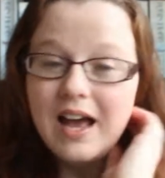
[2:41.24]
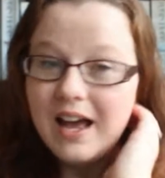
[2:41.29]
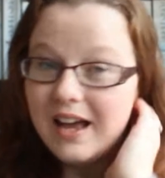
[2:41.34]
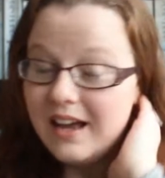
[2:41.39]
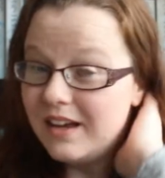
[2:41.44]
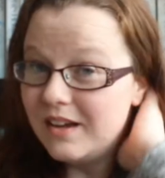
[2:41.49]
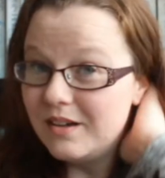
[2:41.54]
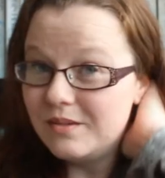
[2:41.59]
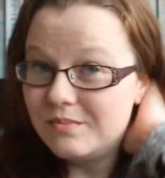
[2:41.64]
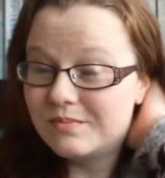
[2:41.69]

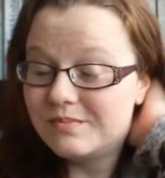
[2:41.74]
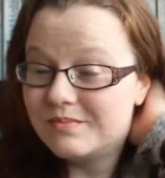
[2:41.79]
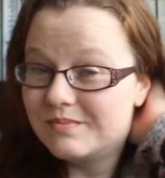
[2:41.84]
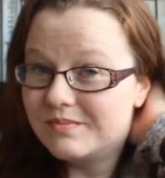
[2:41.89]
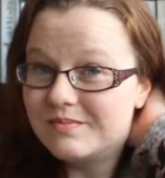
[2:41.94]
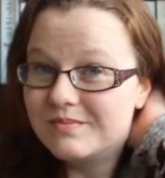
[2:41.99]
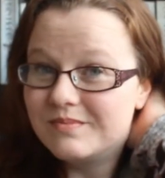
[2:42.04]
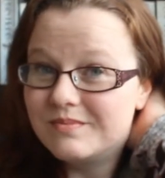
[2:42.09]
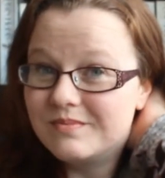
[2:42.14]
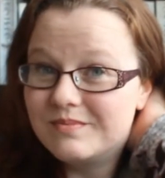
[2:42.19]

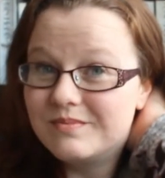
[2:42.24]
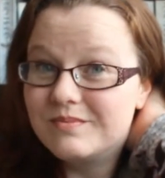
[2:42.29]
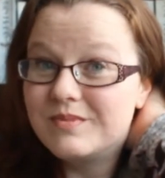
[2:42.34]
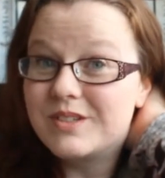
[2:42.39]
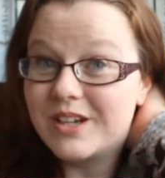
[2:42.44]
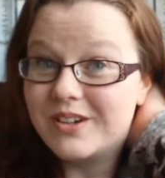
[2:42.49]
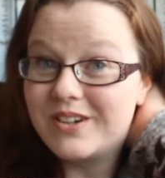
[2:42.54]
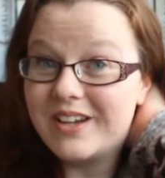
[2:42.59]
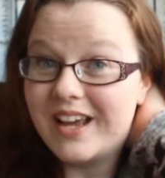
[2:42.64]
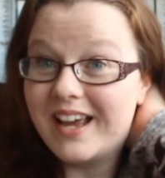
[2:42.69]

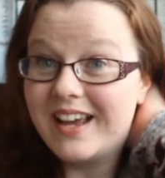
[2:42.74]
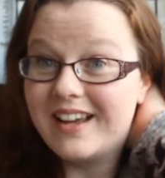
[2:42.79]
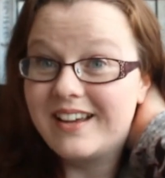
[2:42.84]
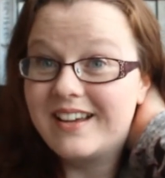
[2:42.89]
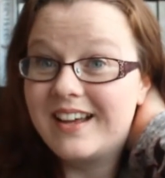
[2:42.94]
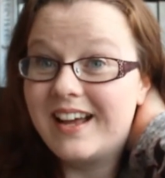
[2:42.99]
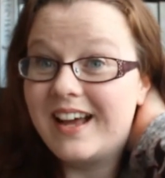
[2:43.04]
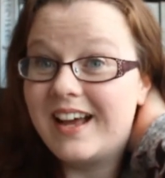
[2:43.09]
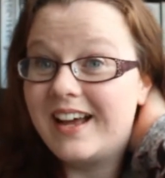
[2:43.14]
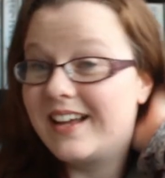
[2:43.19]
So yeah,
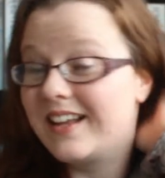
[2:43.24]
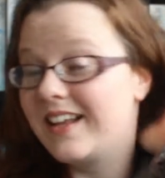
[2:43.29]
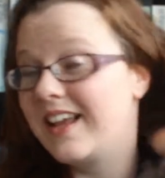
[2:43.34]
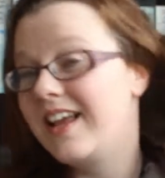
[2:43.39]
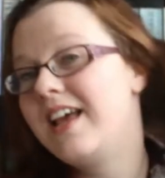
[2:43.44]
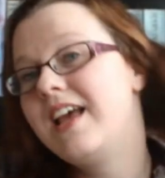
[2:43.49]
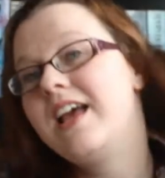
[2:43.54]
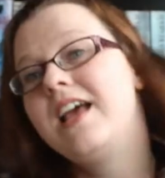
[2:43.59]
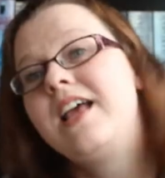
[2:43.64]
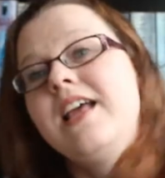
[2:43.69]

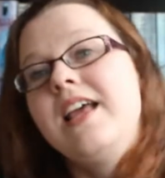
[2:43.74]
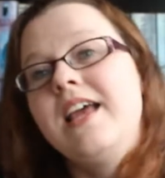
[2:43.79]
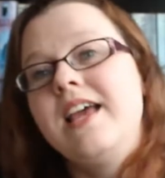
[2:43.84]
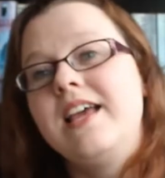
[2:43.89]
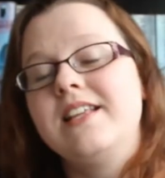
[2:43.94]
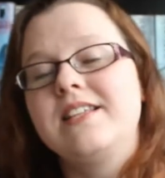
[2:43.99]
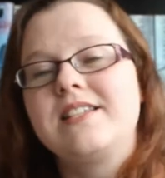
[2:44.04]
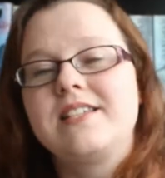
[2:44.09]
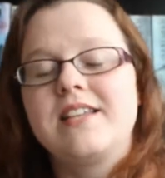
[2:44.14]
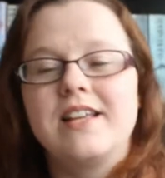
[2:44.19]

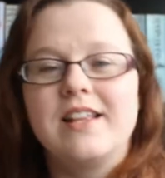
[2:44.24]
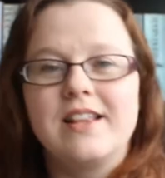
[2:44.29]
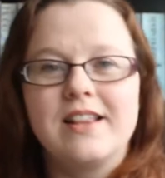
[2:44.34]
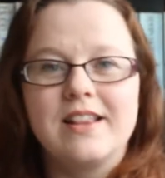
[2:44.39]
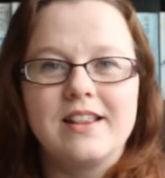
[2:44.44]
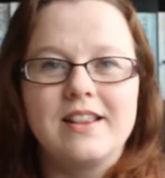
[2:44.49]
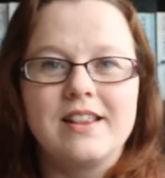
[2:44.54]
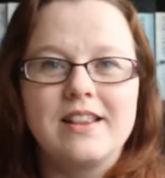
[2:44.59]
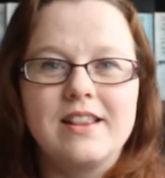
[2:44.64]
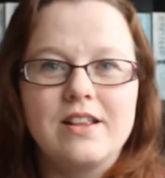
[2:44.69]
it's
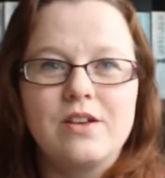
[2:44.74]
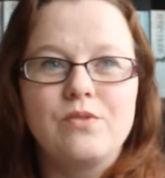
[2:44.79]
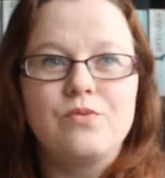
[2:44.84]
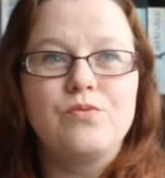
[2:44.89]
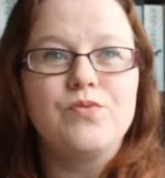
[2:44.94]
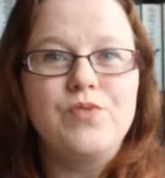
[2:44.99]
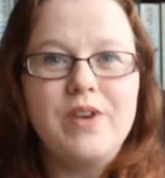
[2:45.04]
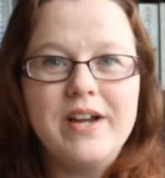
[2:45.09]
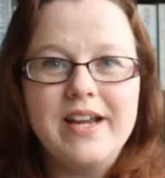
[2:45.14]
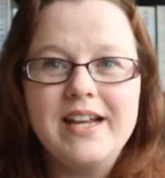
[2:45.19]

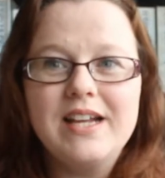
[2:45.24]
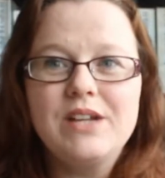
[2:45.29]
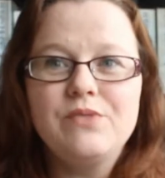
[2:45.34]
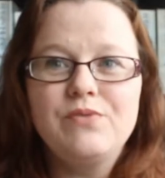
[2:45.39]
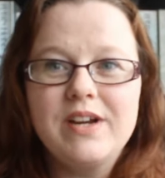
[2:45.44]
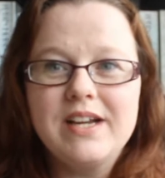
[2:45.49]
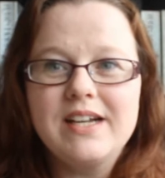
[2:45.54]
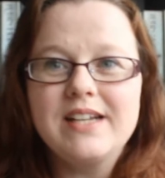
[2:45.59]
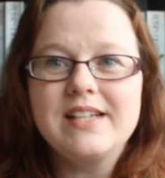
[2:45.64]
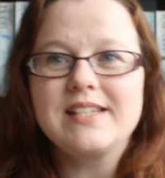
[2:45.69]
really,
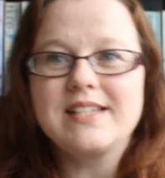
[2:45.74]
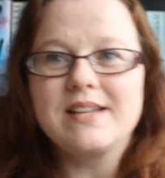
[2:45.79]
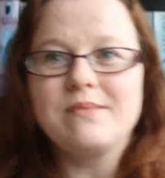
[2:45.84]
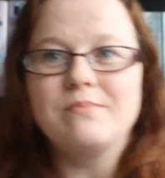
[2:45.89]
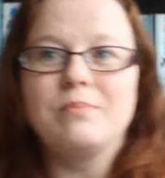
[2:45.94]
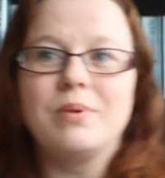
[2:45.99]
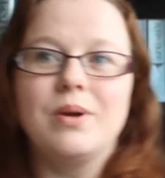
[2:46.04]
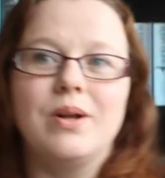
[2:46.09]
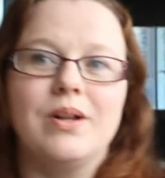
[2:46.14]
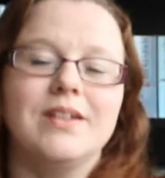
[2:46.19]
really
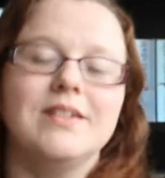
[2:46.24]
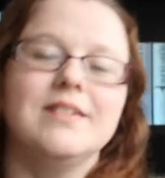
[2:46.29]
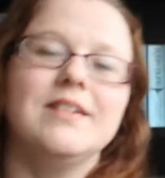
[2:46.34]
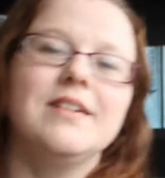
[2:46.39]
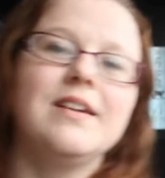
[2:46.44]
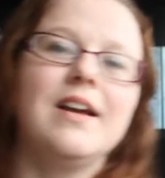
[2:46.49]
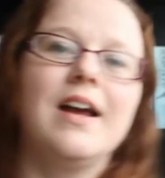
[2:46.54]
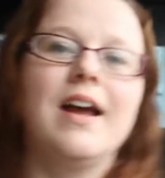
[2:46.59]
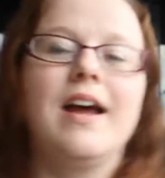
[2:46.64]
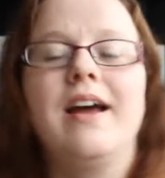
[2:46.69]
simple
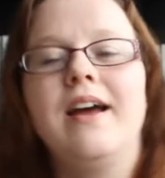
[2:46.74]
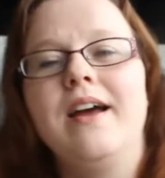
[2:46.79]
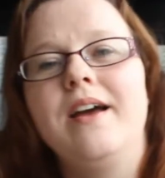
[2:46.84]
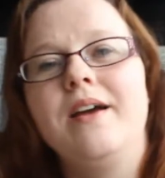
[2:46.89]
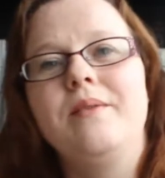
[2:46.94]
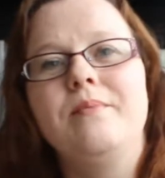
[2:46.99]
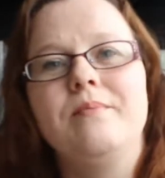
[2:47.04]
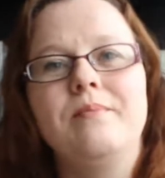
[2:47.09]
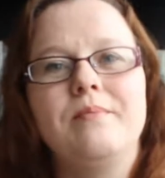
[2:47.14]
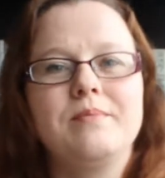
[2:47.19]

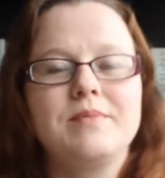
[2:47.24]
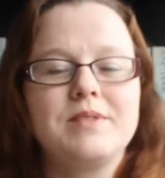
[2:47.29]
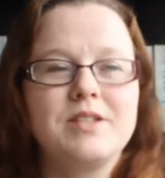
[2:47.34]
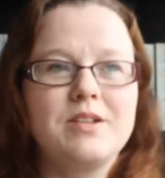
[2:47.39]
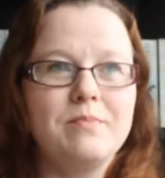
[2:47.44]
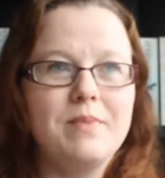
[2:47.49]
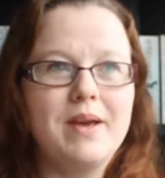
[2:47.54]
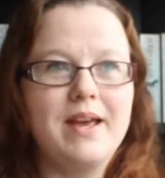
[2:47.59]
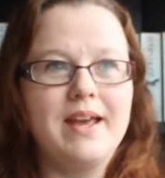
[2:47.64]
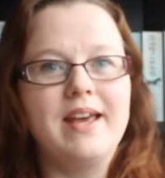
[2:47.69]

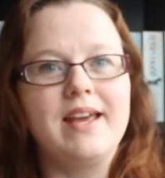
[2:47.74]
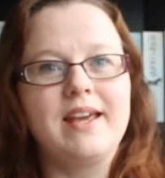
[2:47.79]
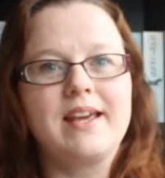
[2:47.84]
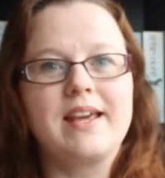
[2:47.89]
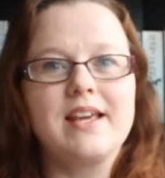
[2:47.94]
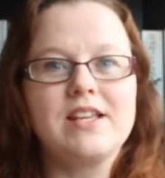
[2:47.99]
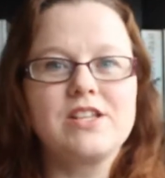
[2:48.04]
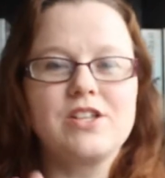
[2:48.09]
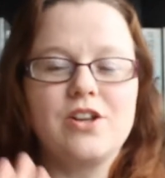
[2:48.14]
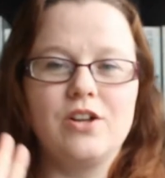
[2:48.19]
to
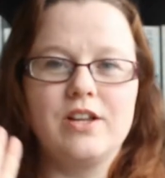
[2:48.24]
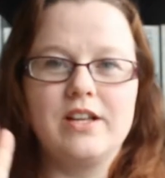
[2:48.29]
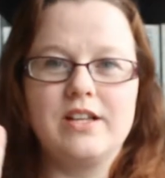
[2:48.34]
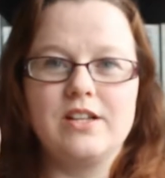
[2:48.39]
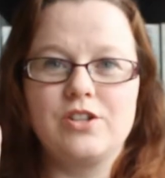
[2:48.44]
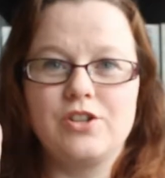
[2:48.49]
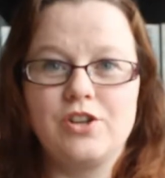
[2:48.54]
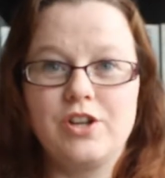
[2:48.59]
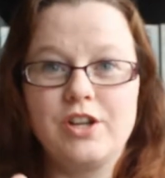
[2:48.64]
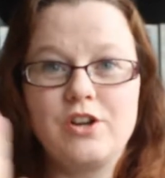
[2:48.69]
make.
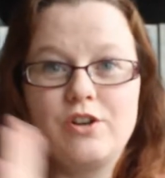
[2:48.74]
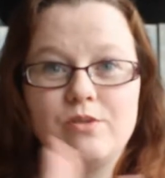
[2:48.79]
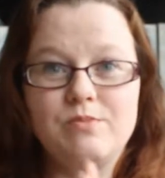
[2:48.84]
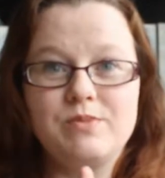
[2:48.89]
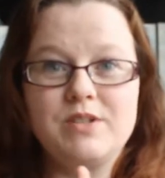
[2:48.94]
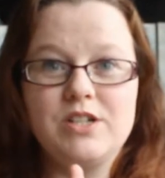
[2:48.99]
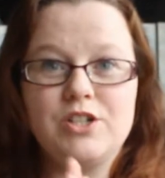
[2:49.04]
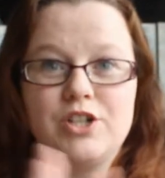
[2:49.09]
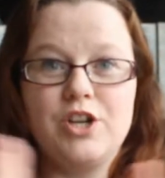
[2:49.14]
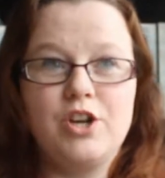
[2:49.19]
It only
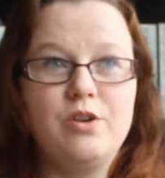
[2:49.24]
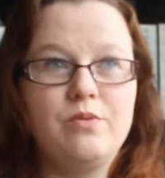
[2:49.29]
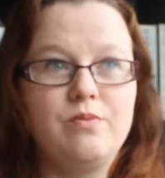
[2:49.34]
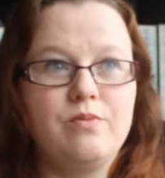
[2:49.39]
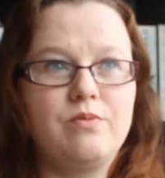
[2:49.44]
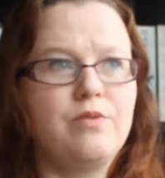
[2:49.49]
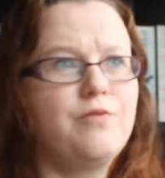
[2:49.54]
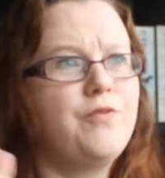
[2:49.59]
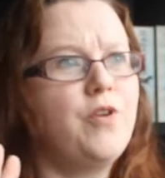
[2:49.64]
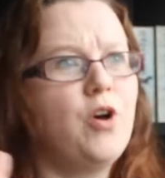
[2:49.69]
comes in
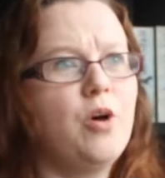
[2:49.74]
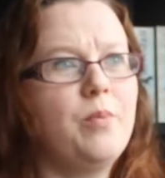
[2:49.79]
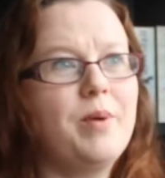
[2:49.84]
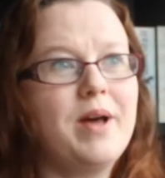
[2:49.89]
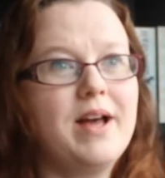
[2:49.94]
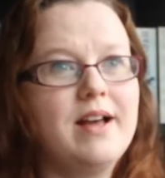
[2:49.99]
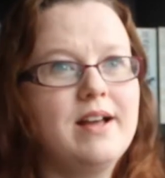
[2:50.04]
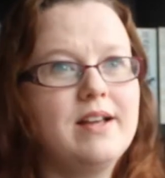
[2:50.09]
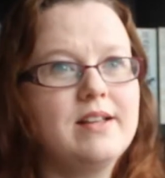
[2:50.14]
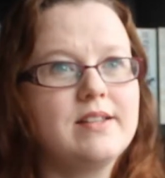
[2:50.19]
4
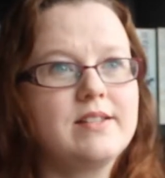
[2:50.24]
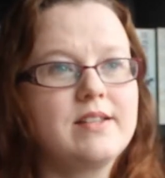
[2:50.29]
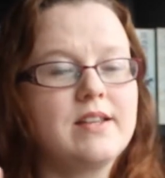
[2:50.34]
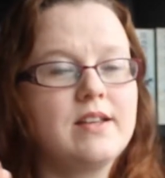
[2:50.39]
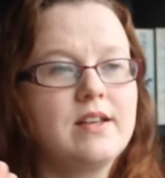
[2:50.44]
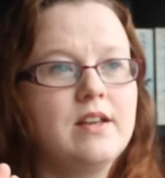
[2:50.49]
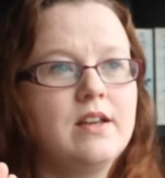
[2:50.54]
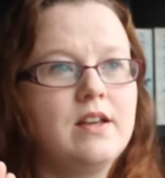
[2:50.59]
parts.